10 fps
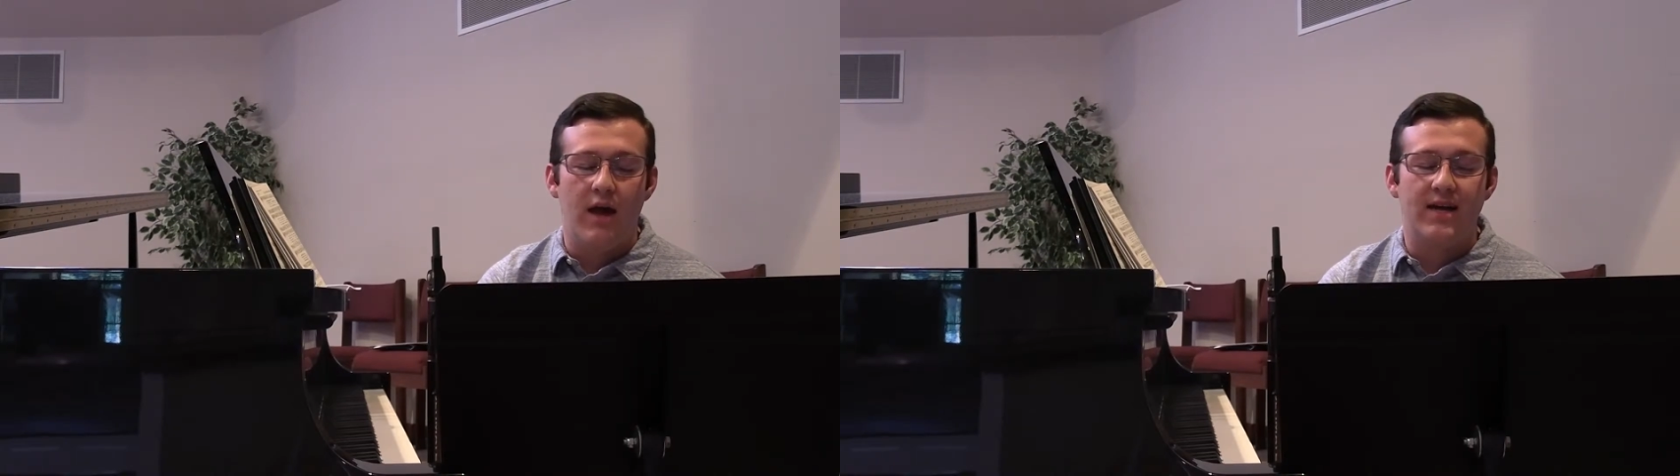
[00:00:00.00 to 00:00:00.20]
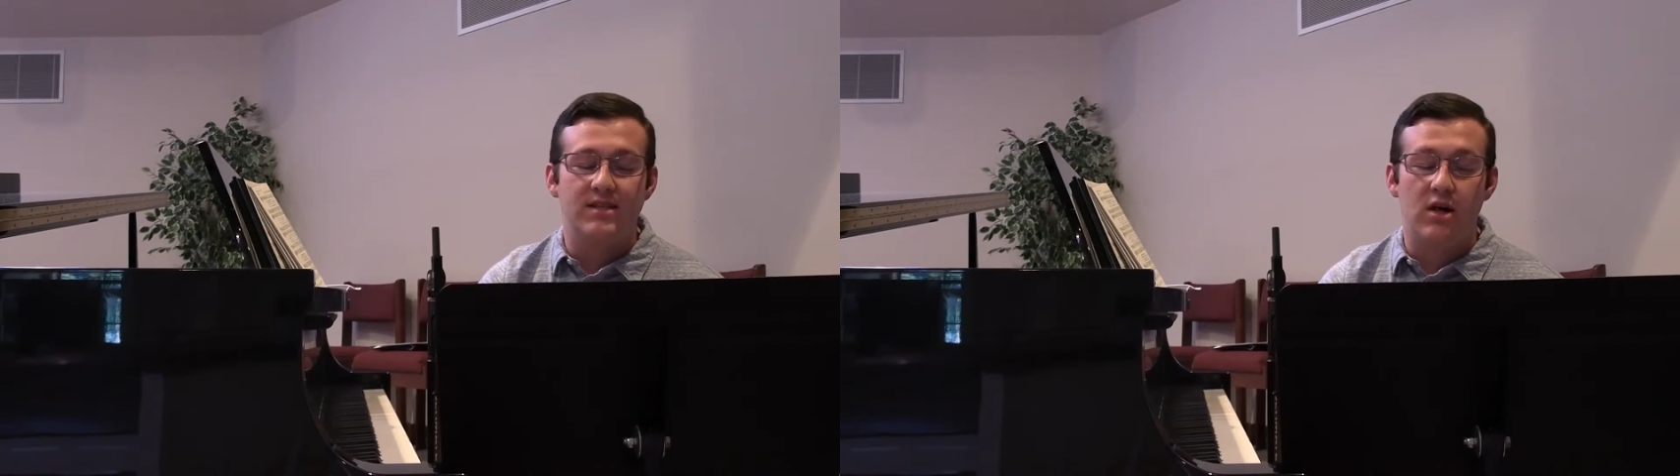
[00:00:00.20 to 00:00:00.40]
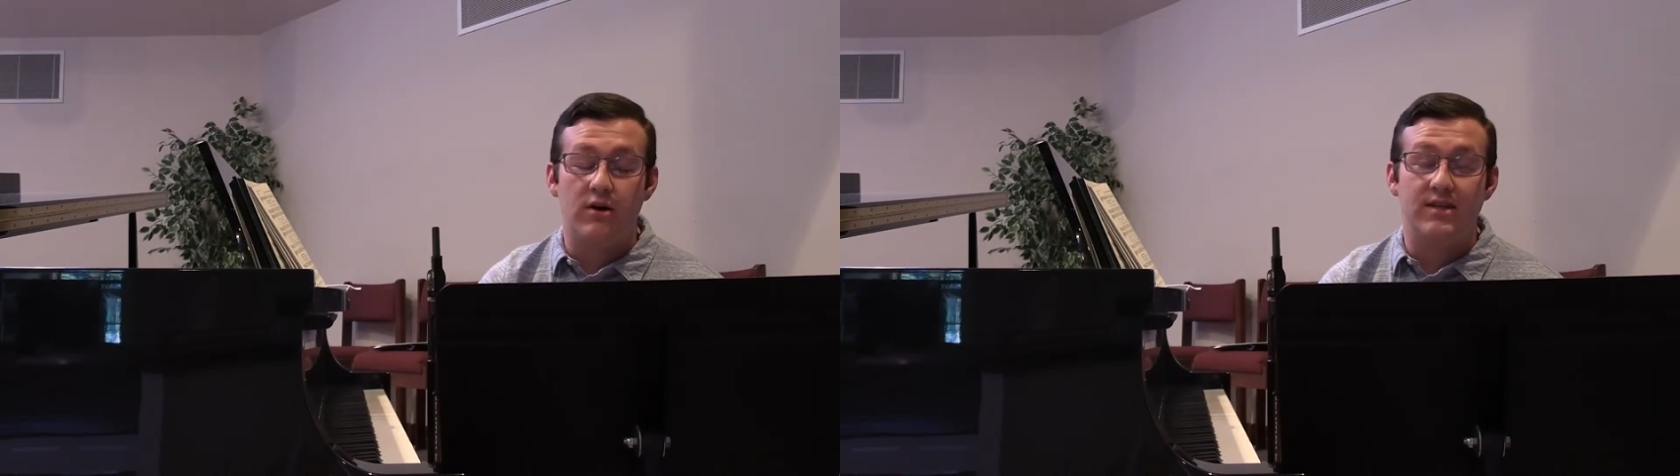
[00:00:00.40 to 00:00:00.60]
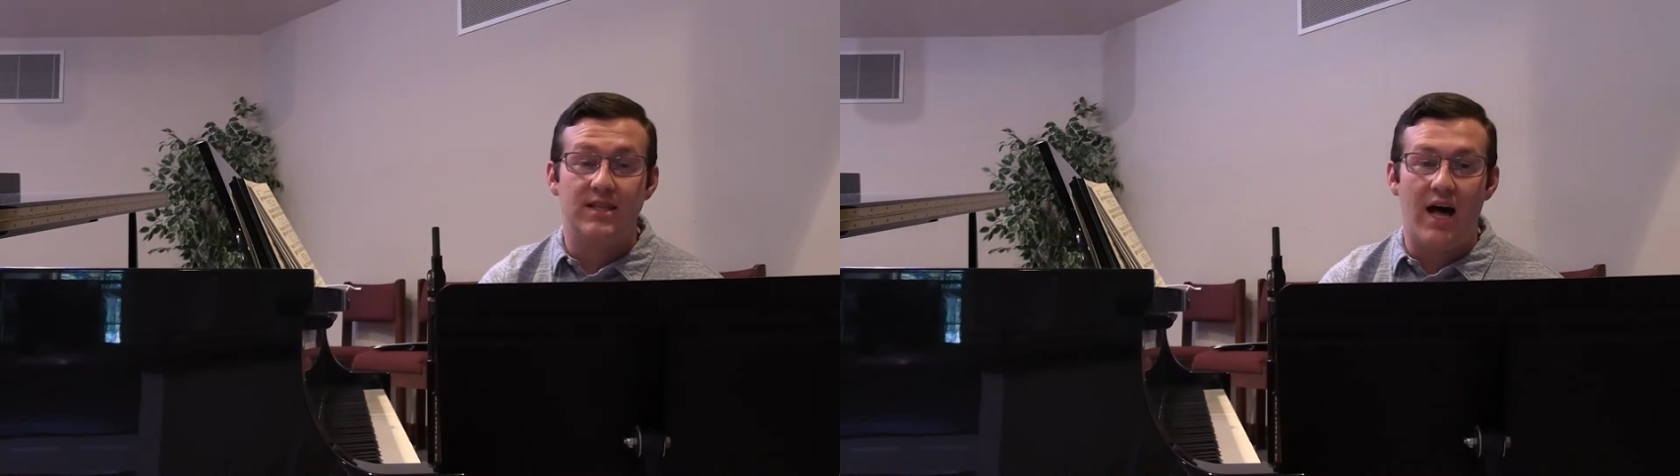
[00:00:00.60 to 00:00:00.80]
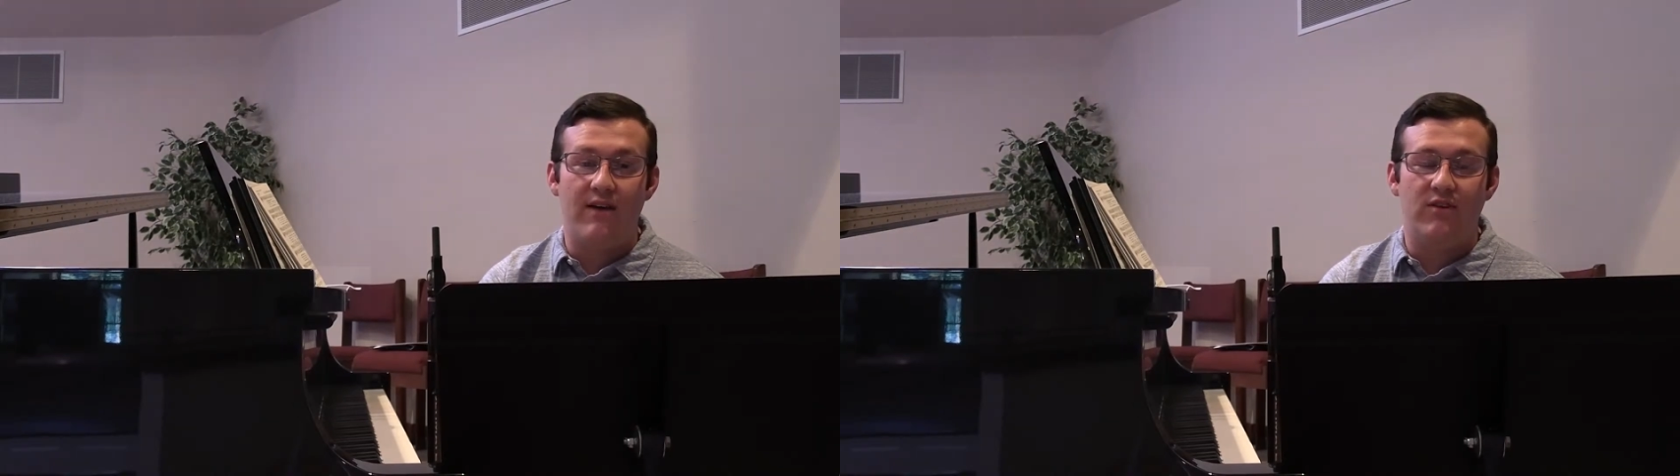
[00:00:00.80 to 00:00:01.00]
as long as
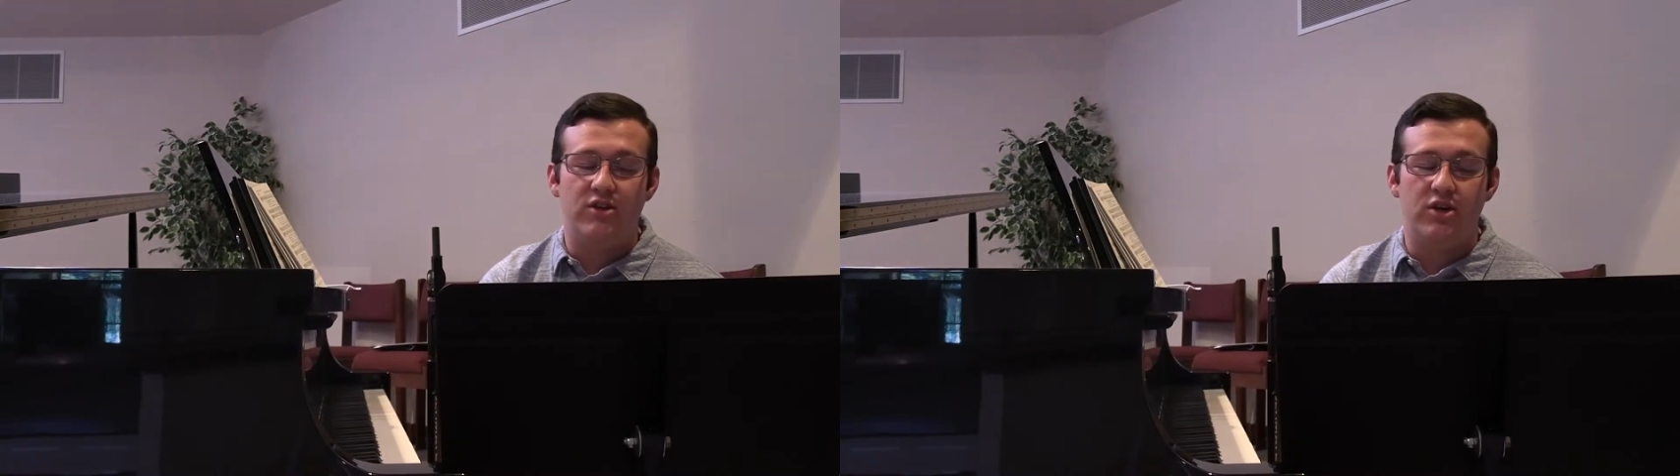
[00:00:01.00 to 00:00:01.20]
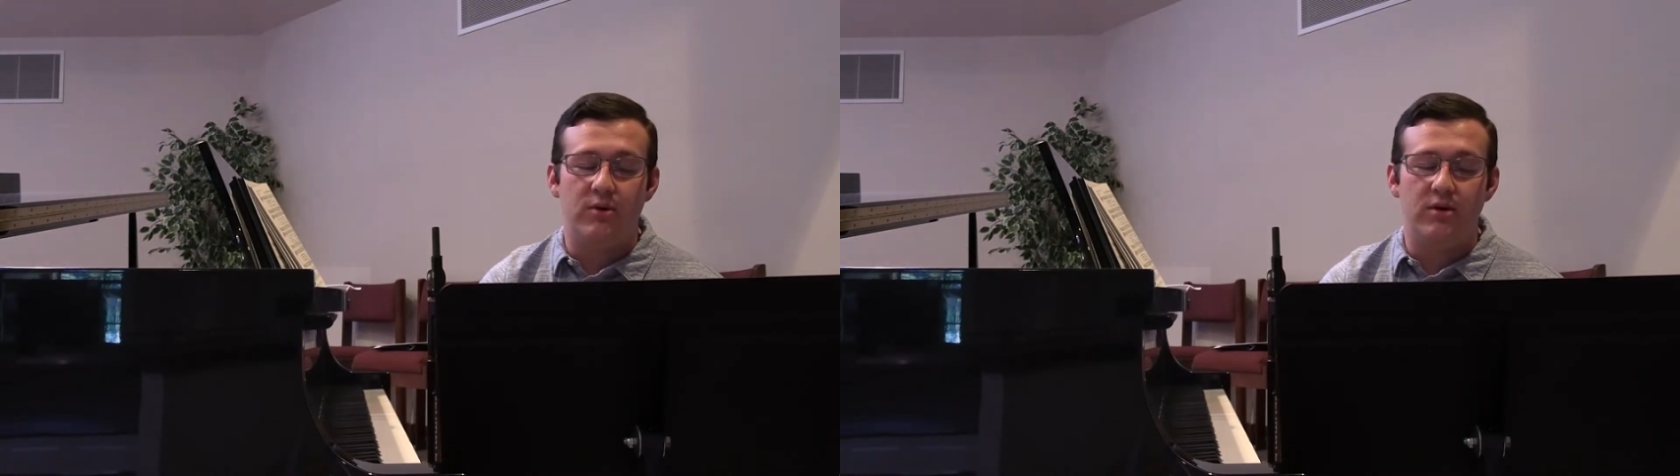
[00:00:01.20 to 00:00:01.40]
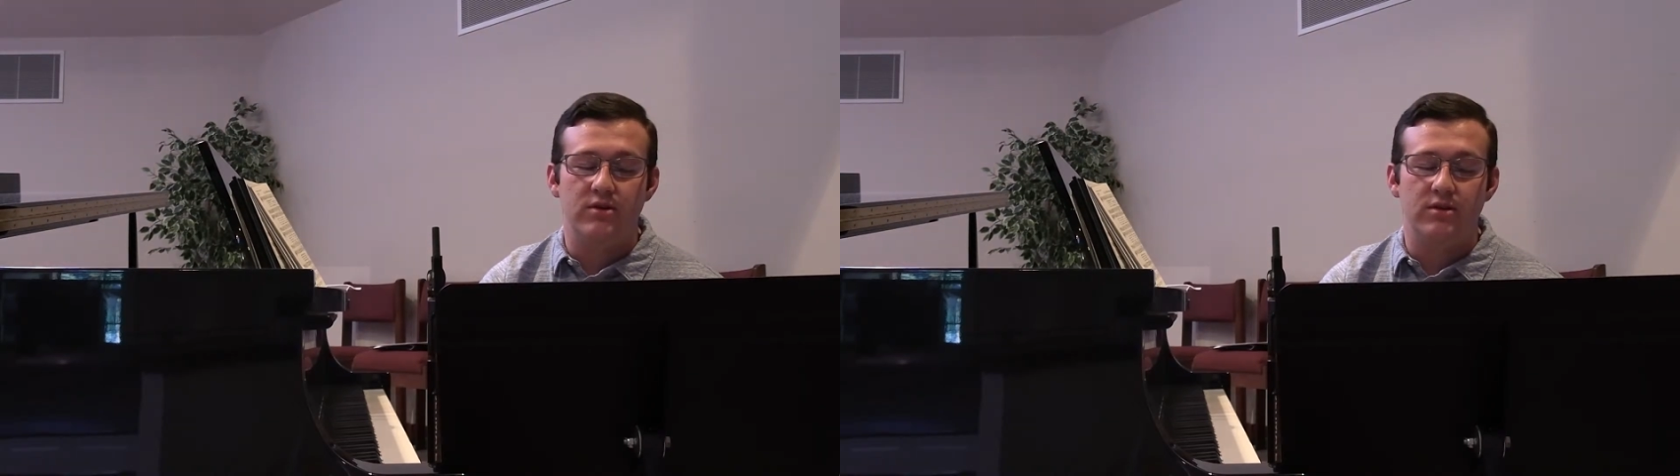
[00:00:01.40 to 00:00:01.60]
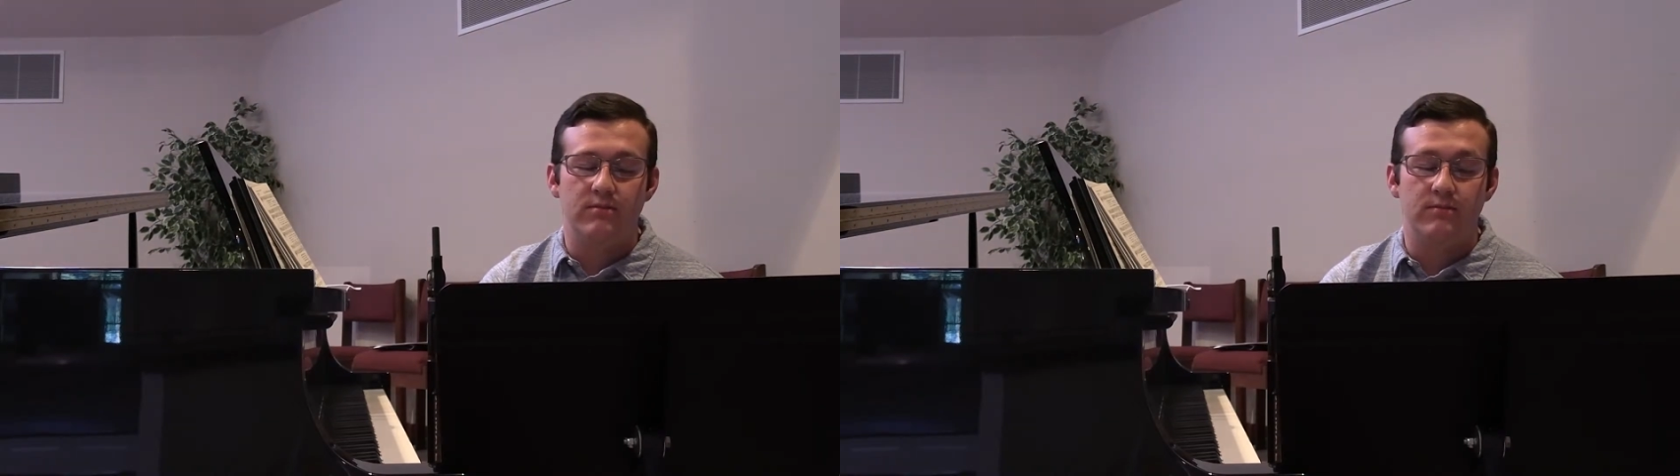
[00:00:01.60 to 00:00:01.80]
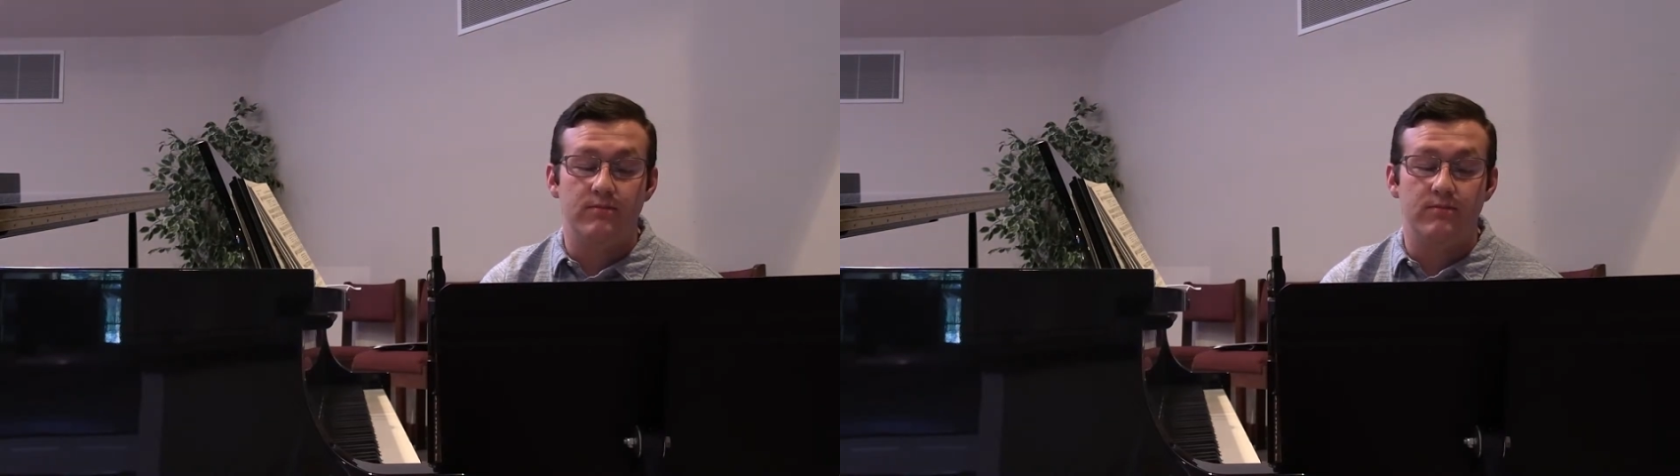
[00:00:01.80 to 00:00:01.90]
life endures.